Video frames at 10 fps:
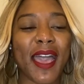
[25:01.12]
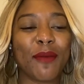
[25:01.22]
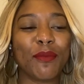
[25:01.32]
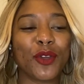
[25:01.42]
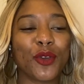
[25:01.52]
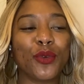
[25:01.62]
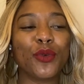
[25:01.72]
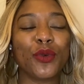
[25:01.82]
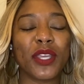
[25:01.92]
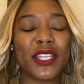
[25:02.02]
um,
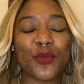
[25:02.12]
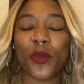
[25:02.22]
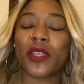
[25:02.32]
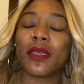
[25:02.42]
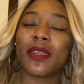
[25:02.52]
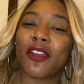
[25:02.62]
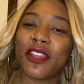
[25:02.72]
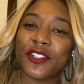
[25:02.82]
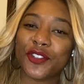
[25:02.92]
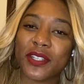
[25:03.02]
who is working in
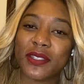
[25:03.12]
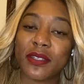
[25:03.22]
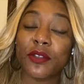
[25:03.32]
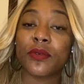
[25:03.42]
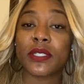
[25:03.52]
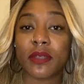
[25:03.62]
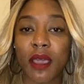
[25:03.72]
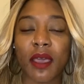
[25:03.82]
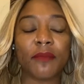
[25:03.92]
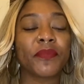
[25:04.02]
our interests and who is
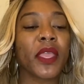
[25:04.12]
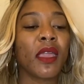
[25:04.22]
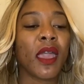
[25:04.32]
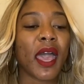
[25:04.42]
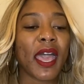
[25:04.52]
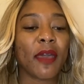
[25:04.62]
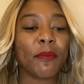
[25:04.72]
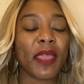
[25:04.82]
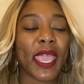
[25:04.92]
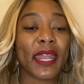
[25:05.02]
not.
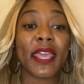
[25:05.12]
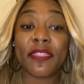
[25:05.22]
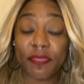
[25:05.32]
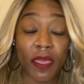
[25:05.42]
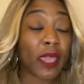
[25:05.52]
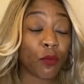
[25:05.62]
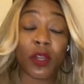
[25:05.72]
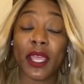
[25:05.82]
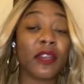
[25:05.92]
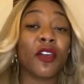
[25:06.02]
Um, and I and
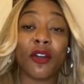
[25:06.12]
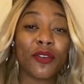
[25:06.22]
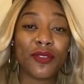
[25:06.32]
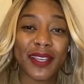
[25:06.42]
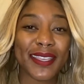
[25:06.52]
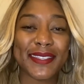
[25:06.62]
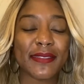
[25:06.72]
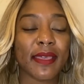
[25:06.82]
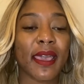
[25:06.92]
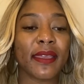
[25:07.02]
what I know
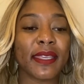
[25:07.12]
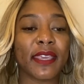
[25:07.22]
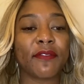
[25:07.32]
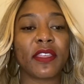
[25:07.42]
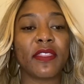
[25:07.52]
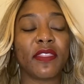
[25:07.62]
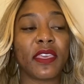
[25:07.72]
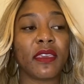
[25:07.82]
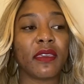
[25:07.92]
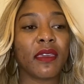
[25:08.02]
is that given
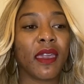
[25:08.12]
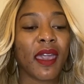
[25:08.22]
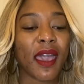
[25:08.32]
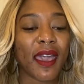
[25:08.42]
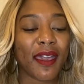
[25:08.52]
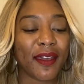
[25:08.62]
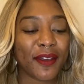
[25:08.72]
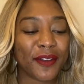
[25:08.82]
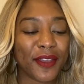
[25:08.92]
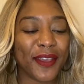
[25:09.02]
the uh,